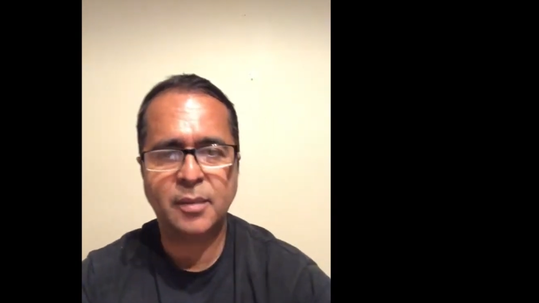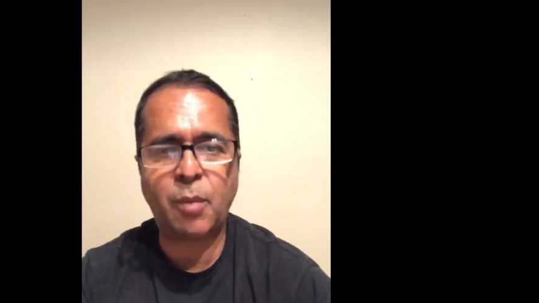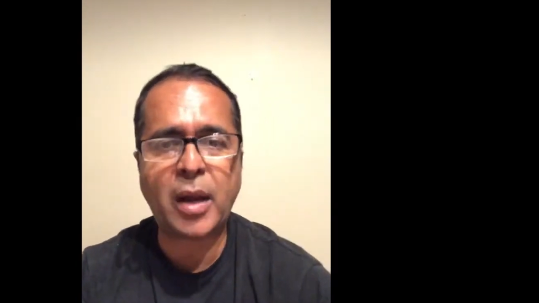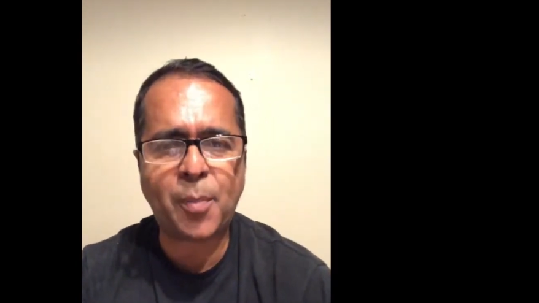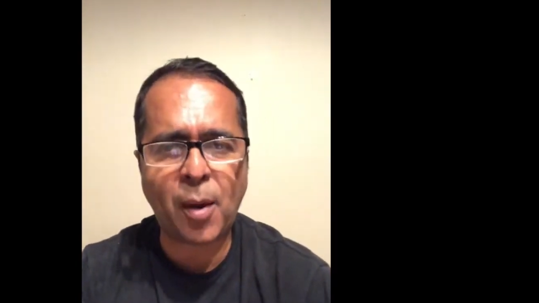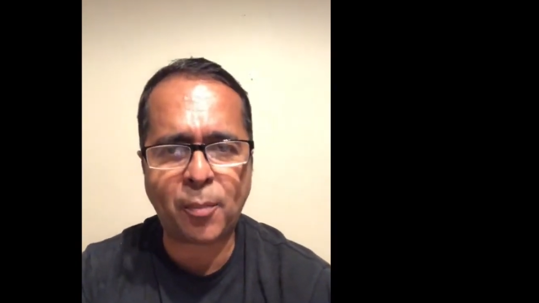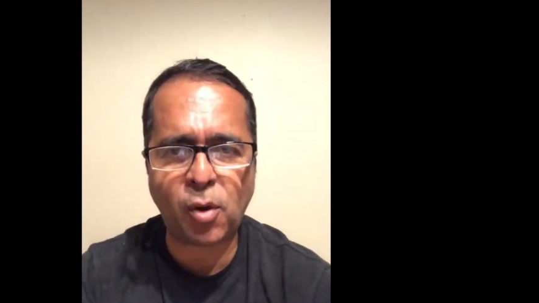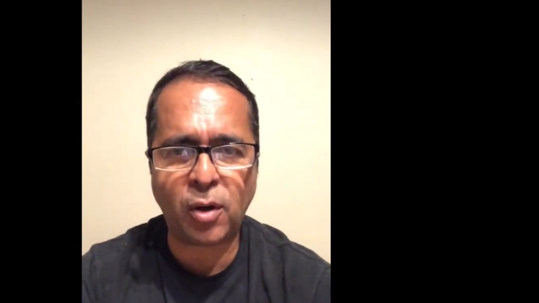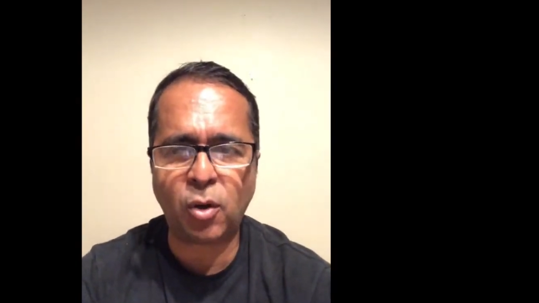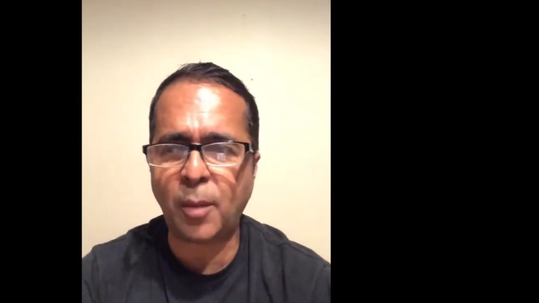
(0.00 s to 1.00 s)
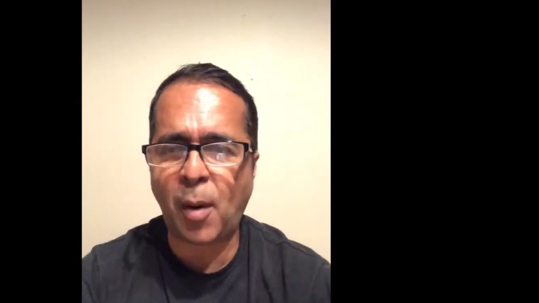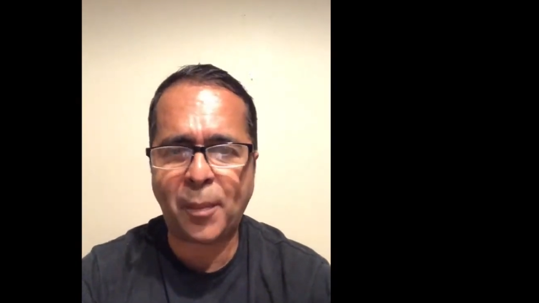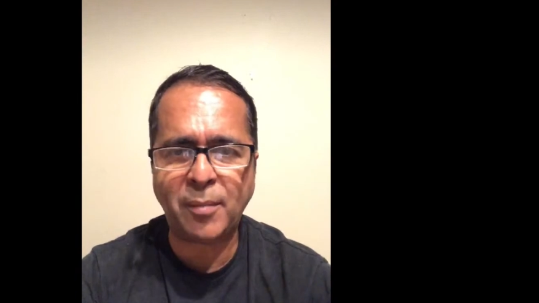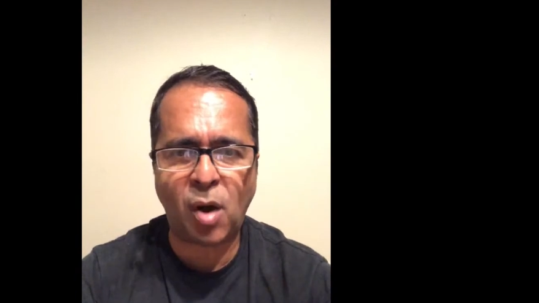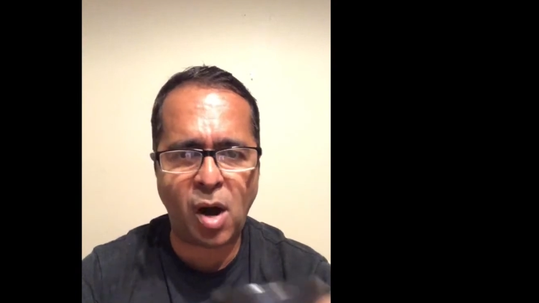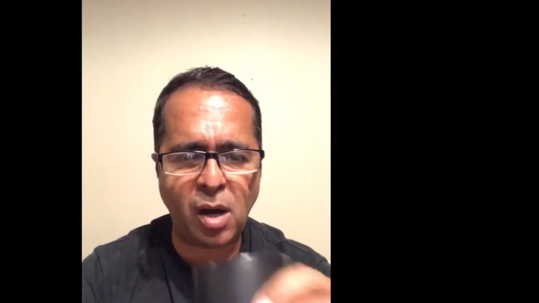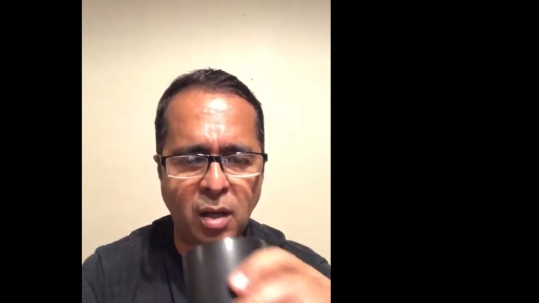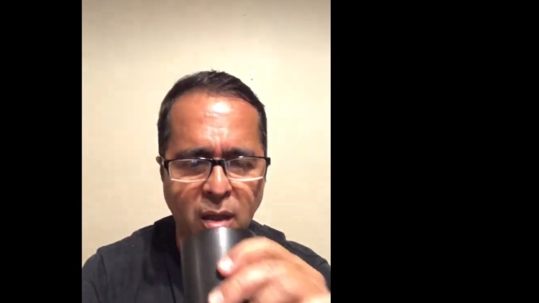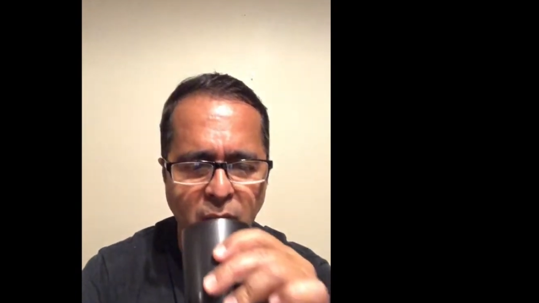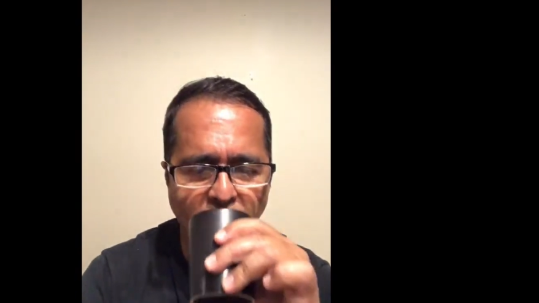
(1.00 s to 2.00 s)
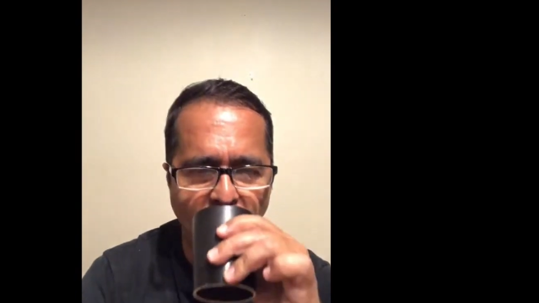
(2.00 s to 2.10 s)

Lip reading: You buy the popcorn, want to pop in more?